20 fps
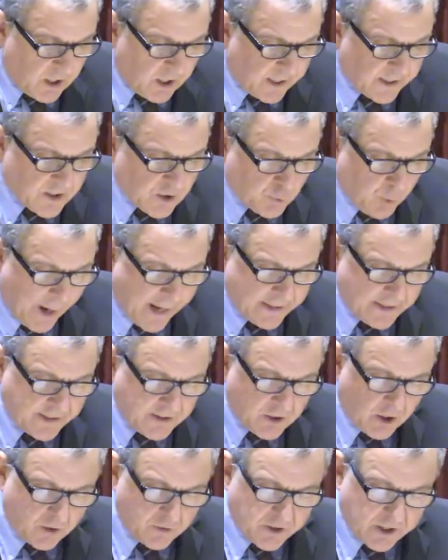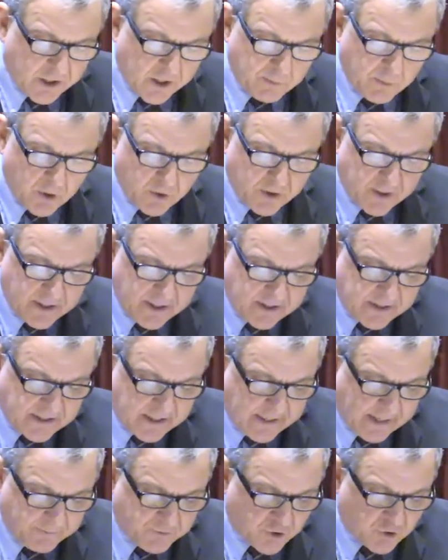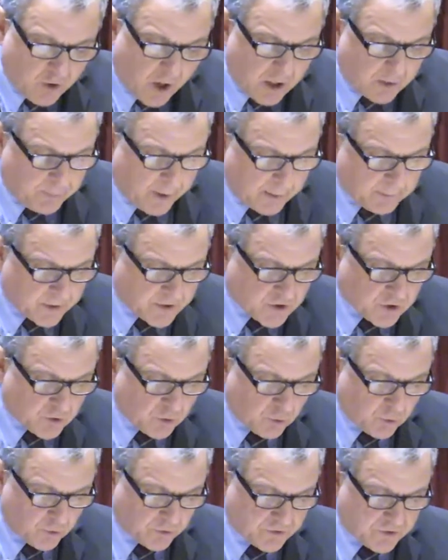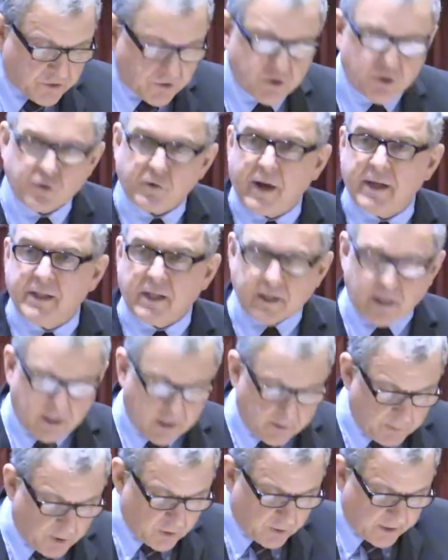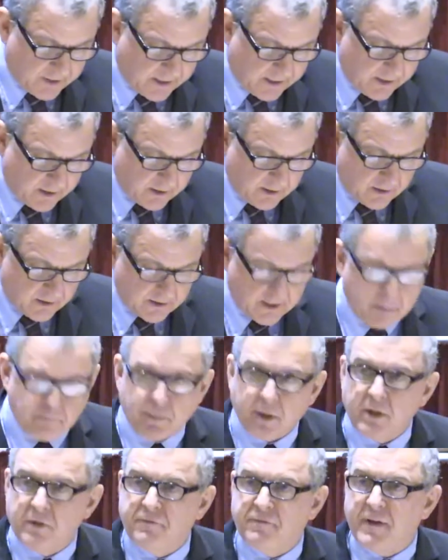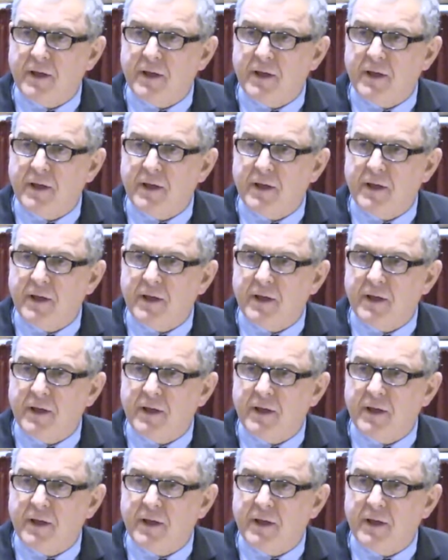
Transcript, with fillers: It is widely known that communities that have strong public schools strengthen a community, they build